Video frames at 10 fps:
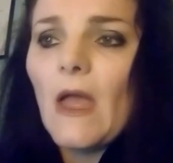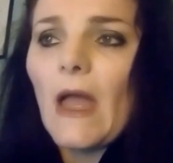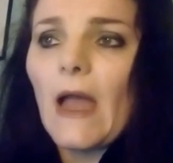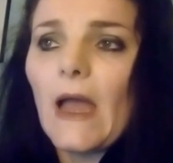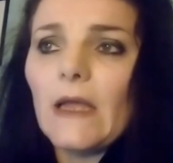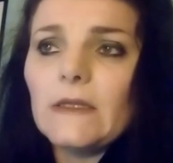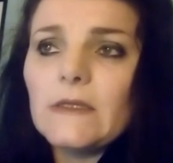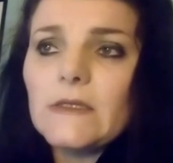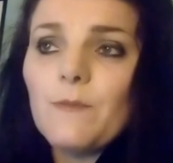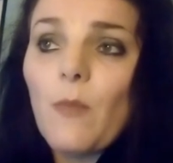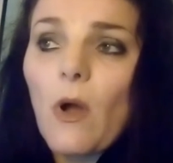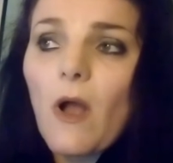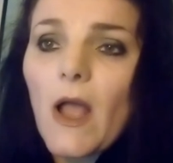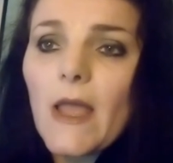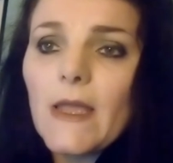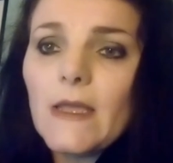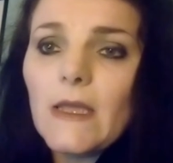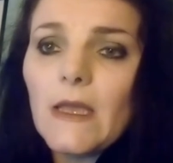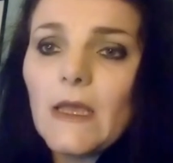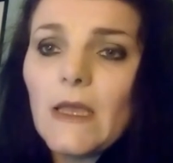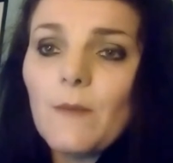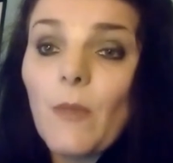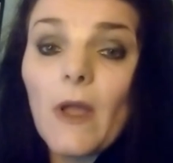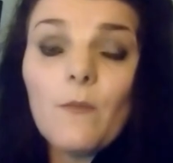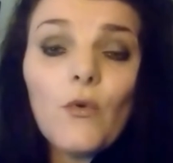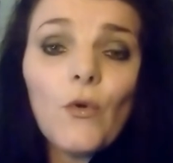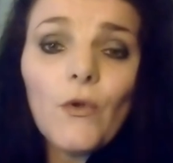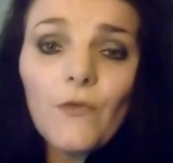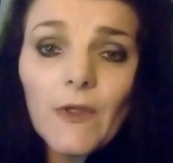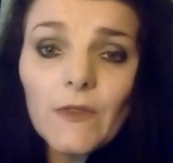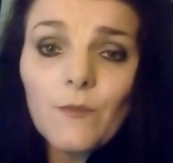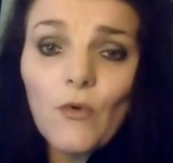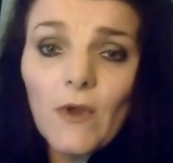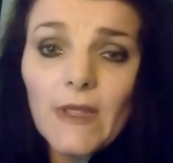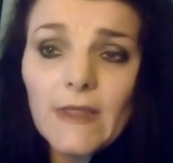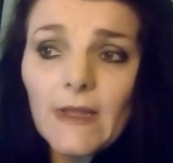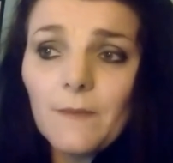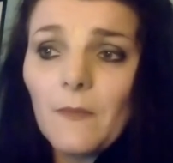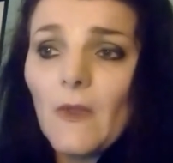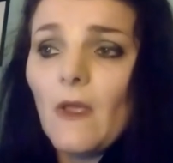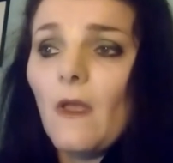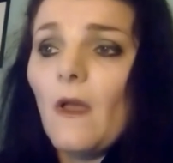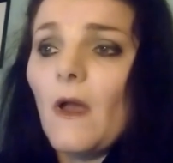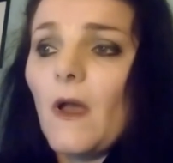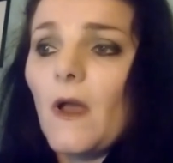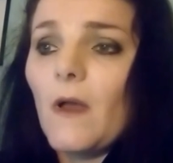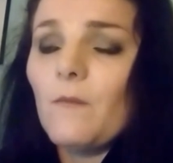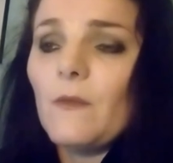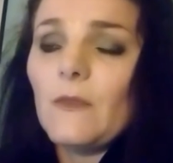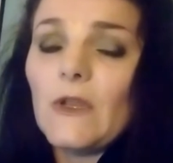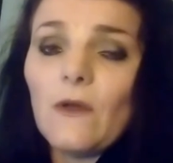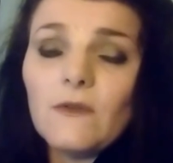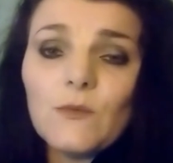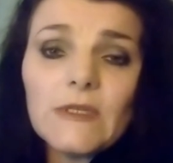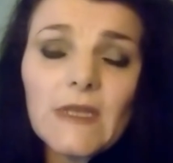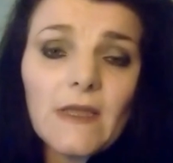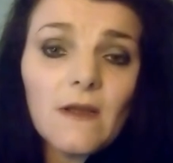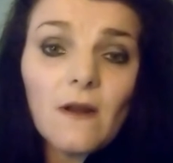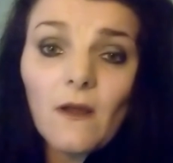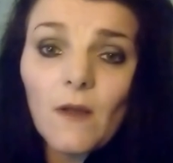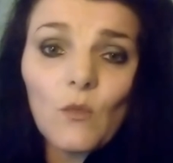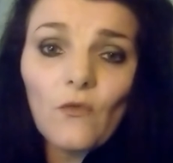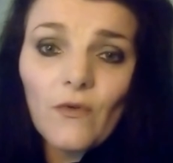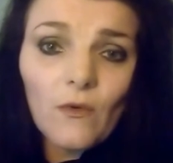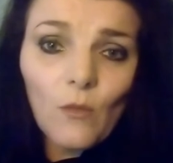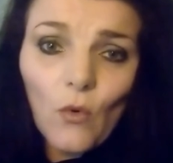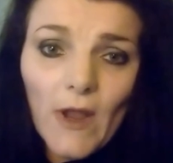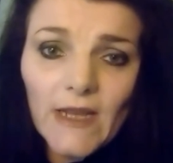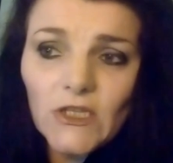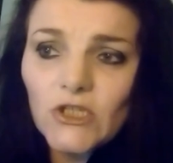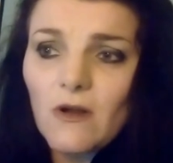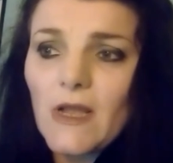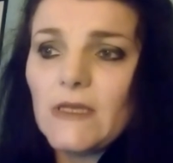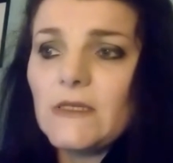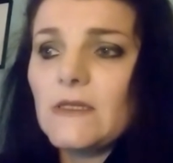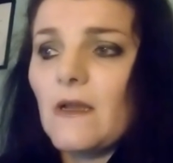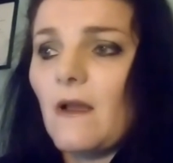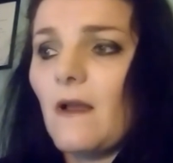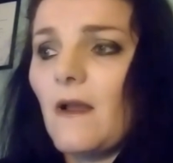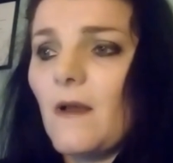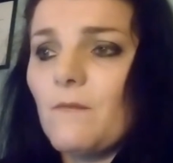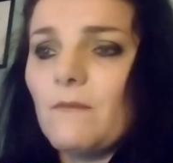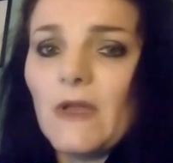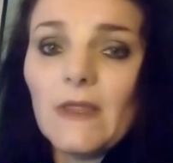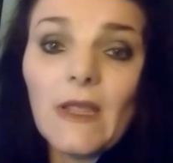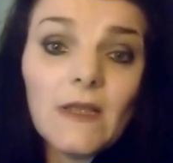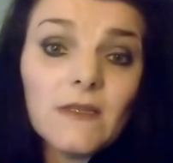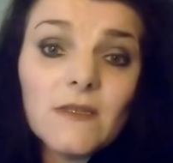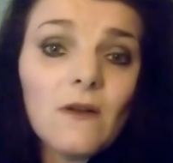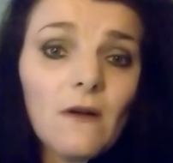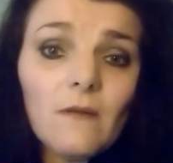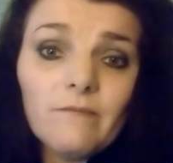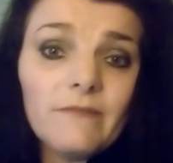And by improving the breathing, as we say, the client will feel more energized, and they can start,